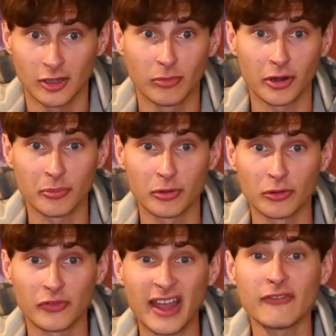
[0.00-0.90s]
but
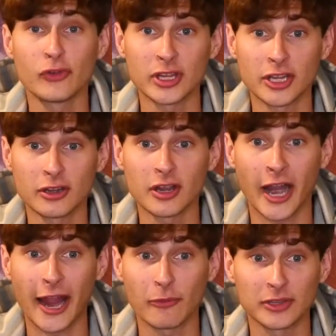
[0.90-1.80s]
improve every year, and
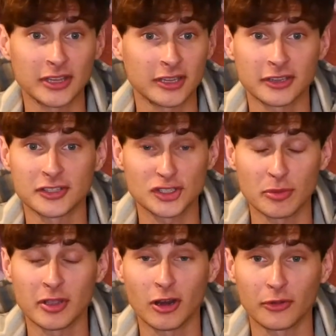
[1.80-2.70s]
I really think that this is
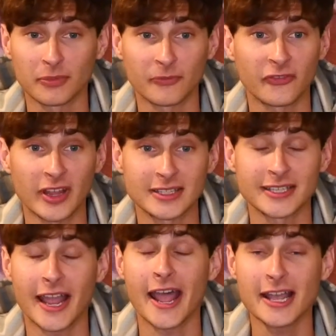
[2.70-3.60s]
going to be another
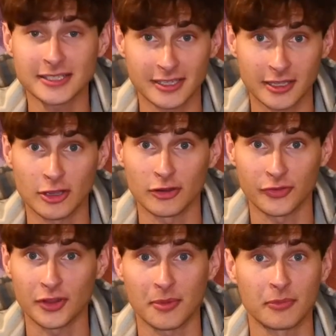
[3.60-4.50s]
fantastic year
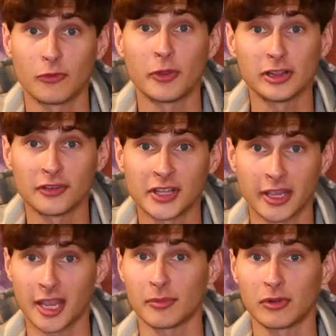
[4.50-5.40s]
for them. We love
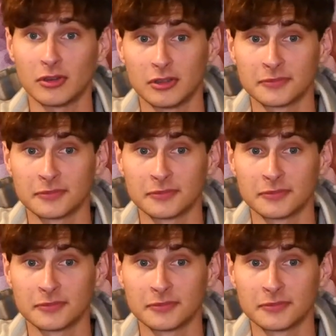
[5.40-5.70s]
Dan Campbell.